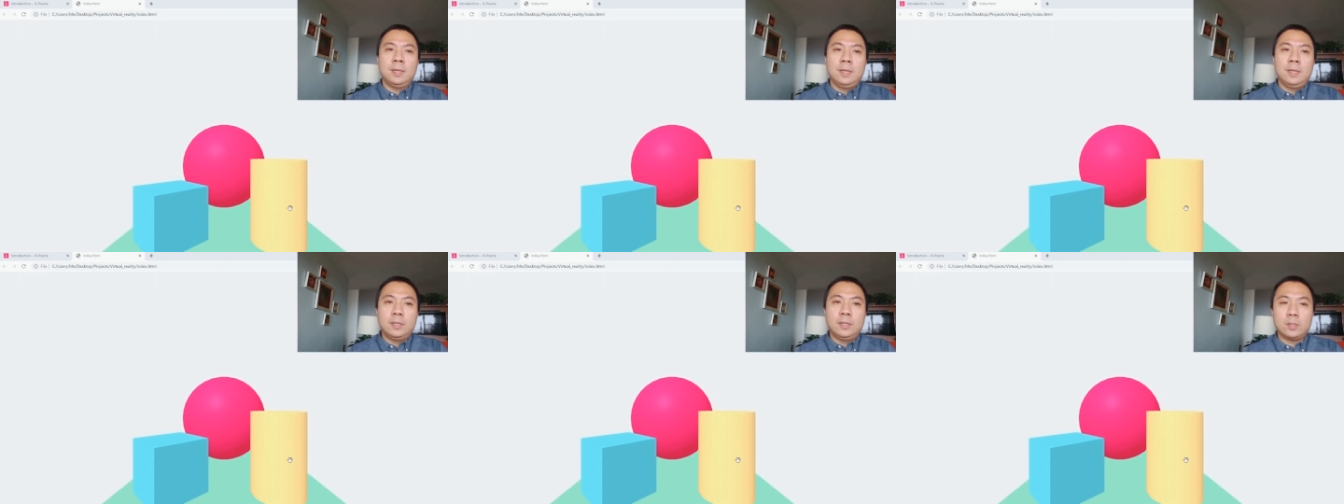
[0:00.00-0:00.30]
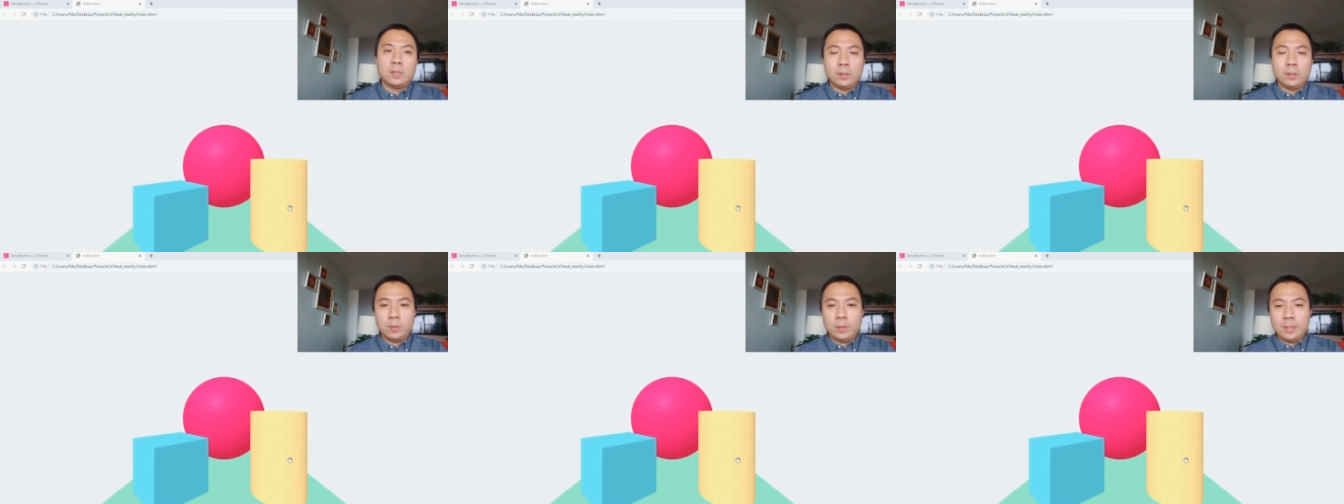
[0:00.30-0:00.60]
So
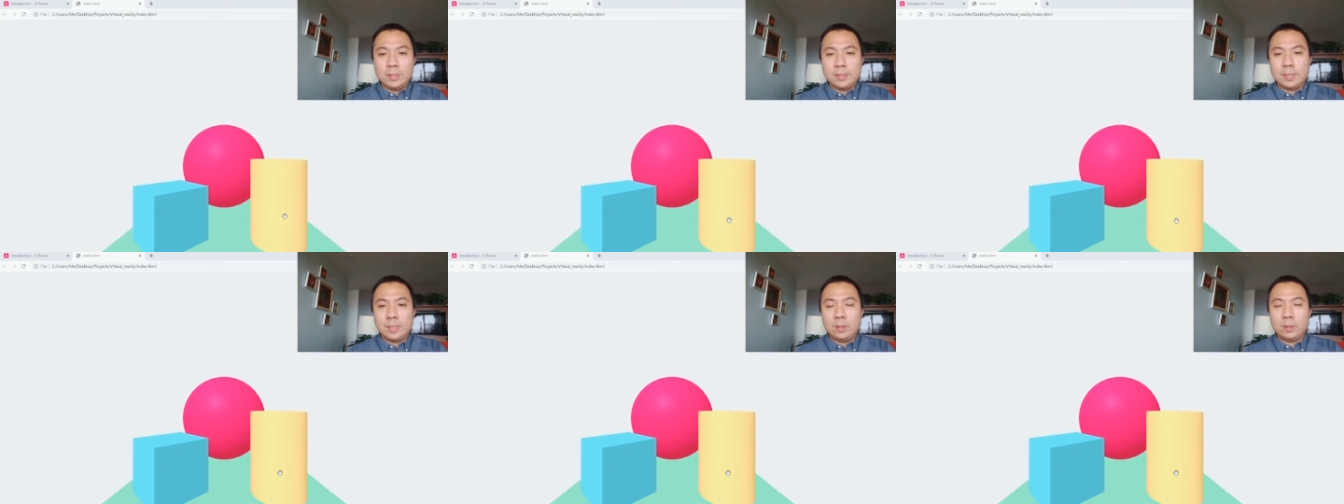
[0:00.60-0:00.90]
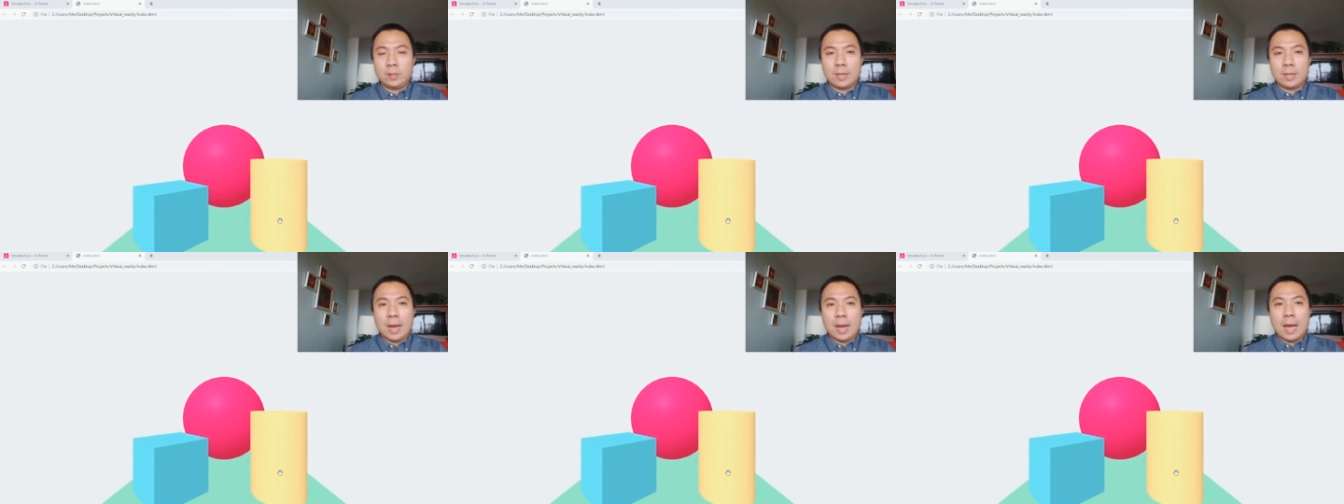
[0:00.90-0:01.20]
it's so easy. You
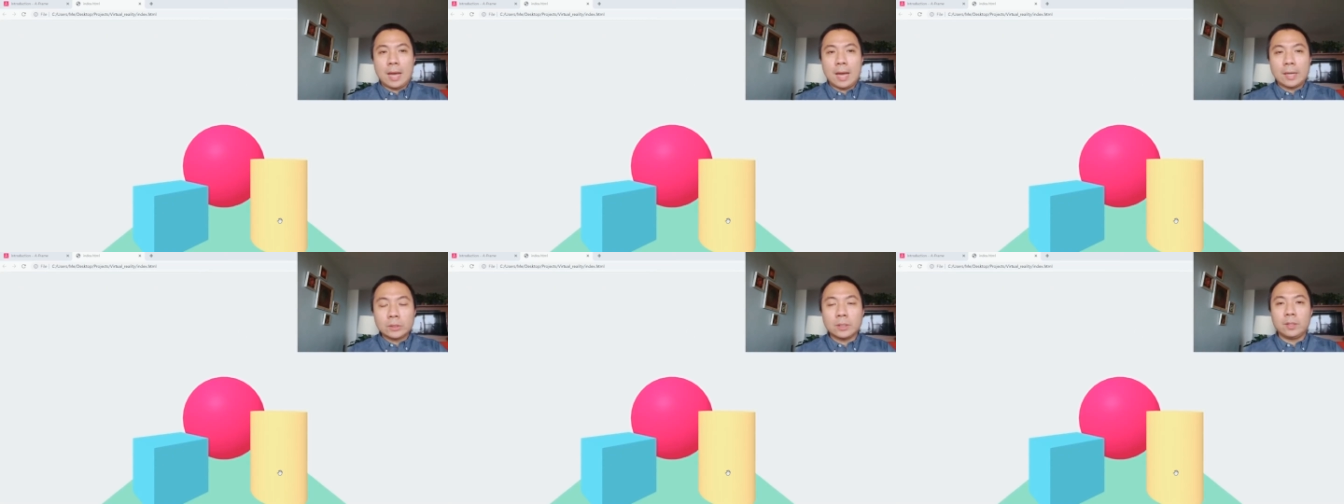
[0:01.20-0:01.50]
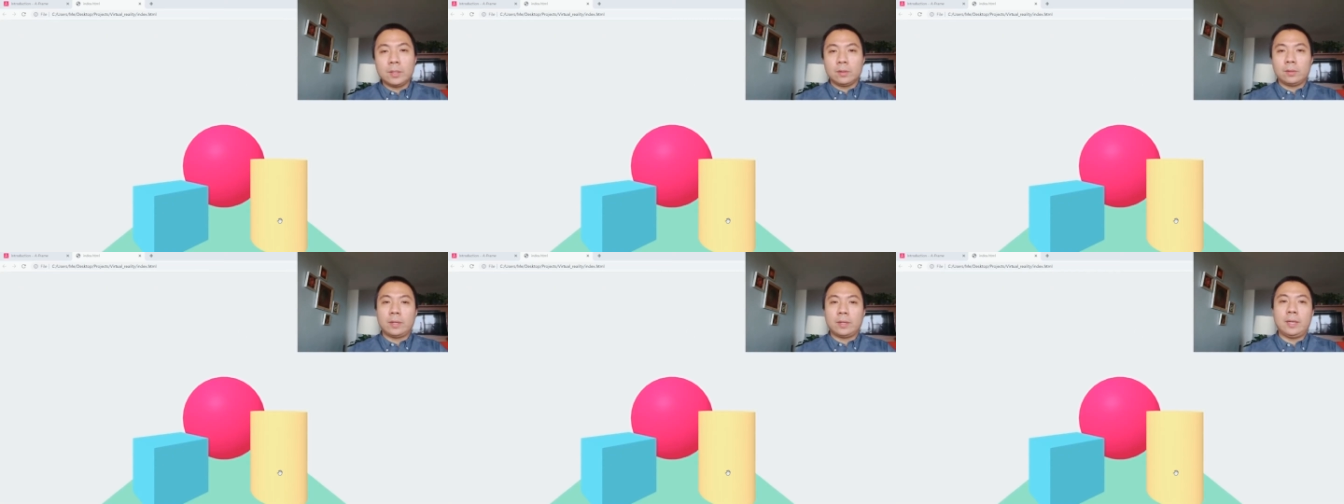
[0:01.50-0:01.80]
can actually
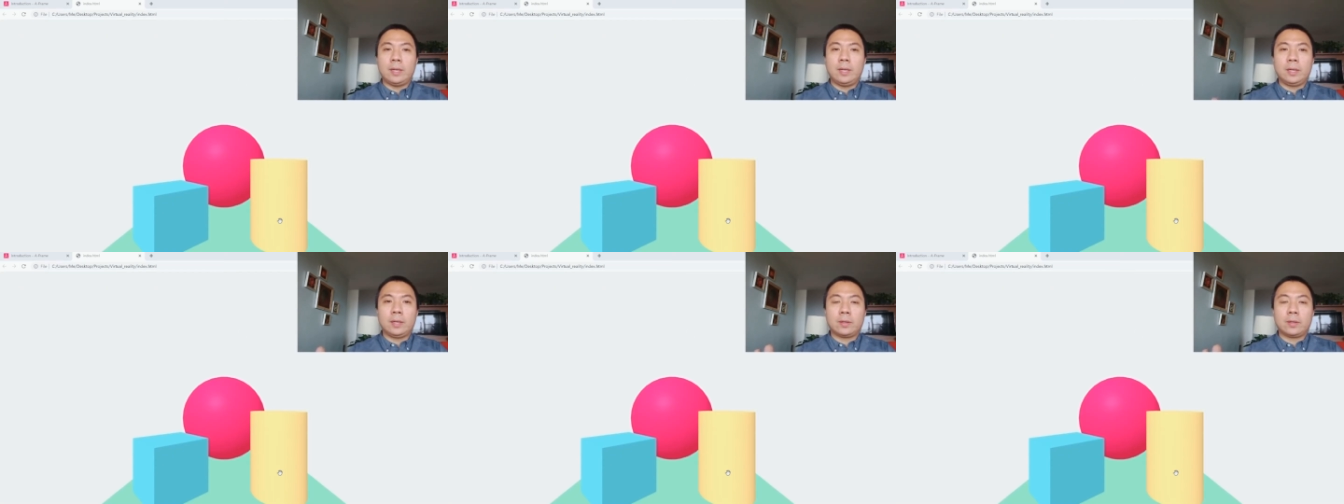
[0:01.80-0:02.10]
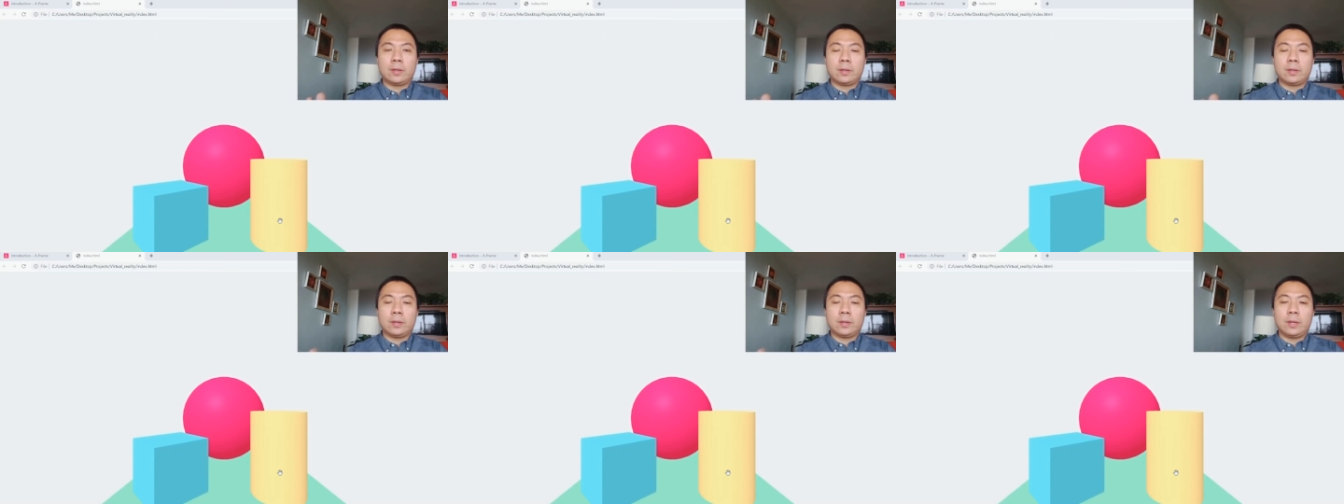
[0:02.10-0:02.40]
already
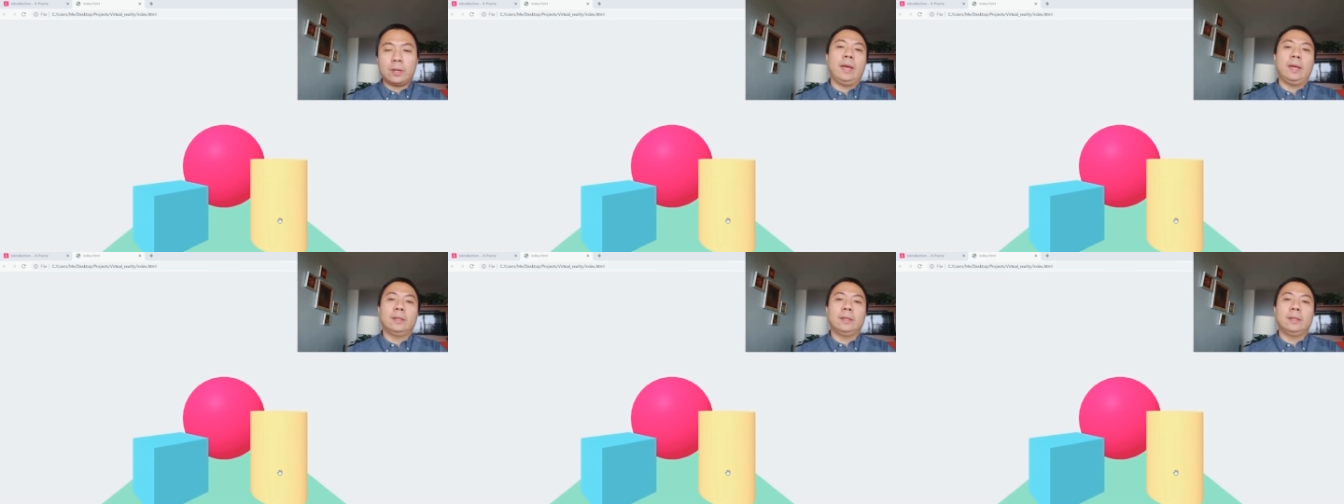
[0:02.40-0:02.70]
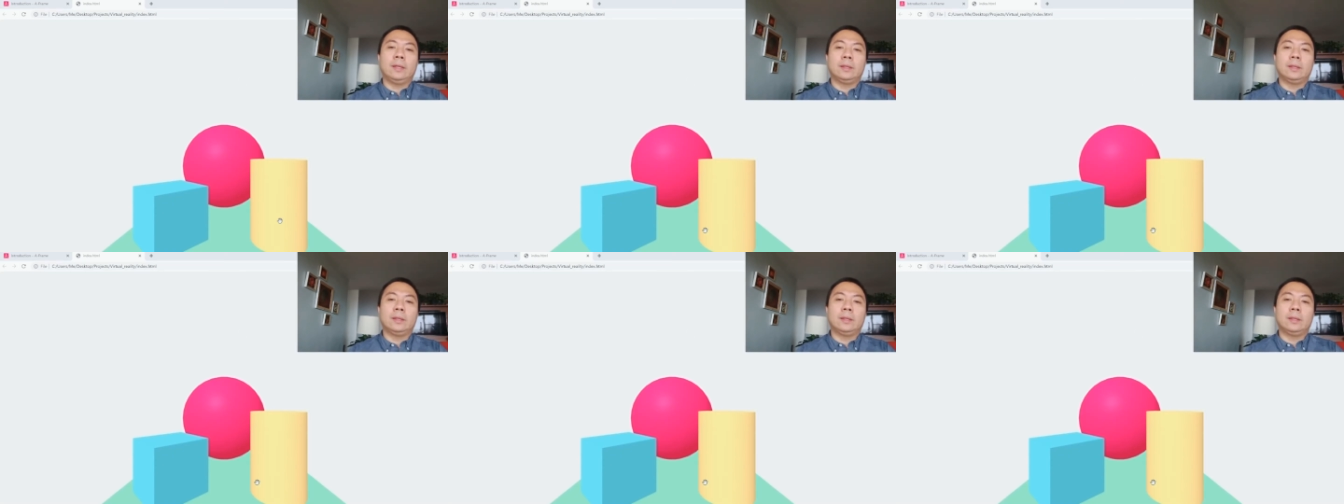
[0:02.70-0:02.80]
create